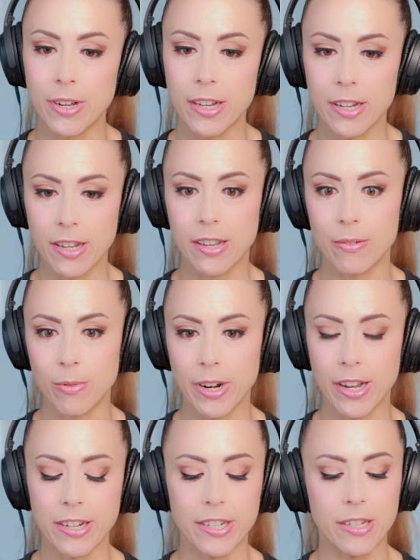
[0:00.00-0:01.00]
it in
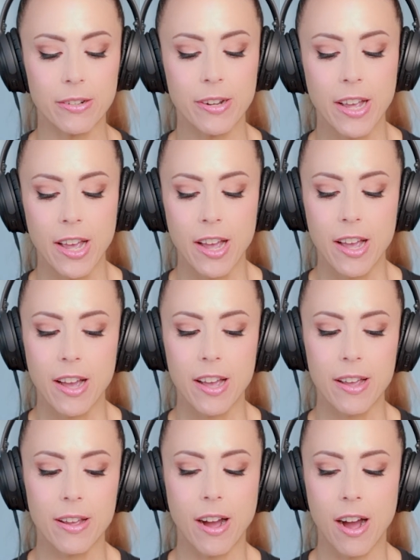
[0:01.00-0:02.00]
what I do,
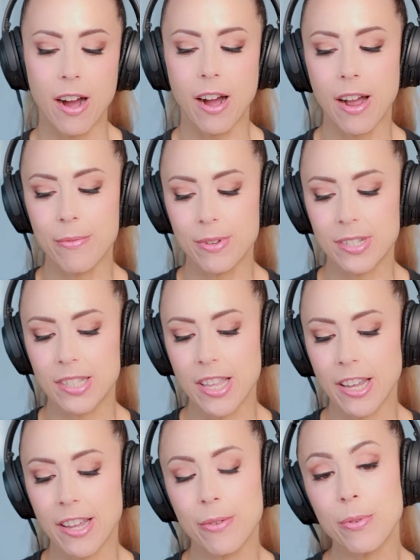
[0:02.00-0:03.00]
I was
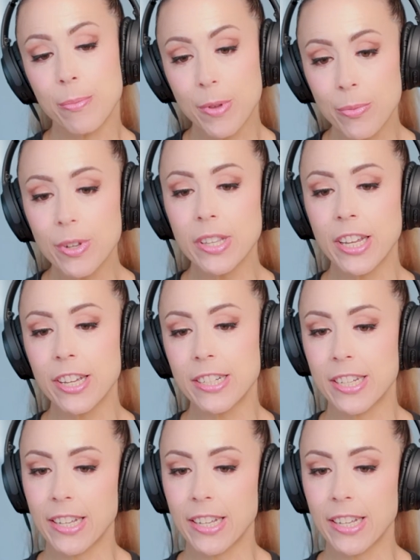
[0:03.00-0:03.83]
thinking it would be really good